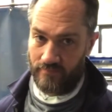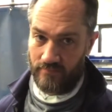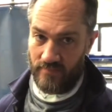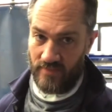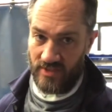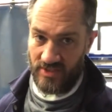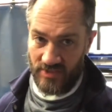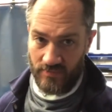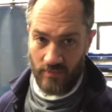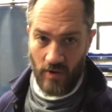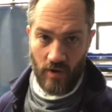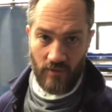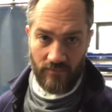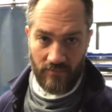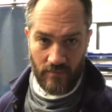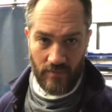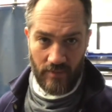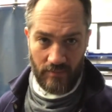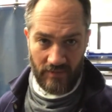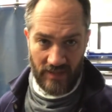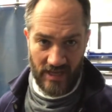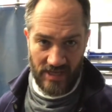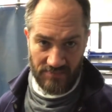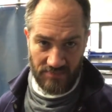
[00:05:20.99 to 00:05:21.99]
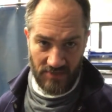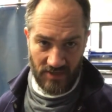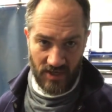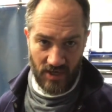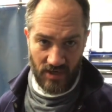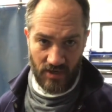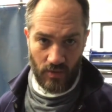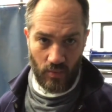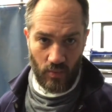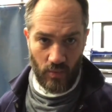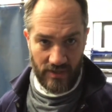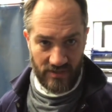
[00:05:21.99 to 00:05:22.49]
The smoke from the plasma
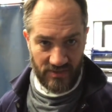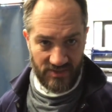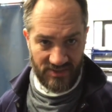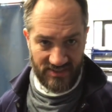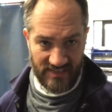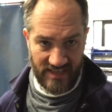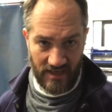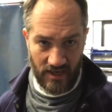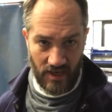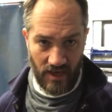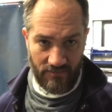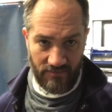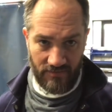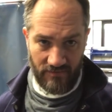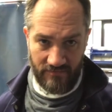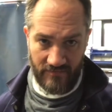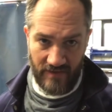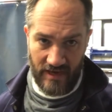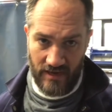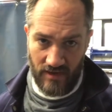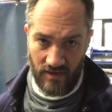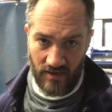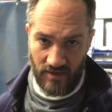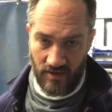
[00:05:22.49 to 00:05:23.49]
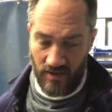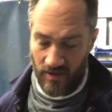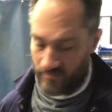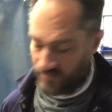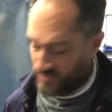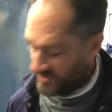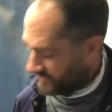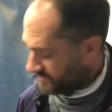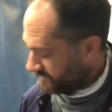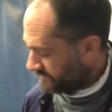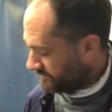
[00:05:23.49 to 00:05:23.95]
cutter will set off the fire alarms.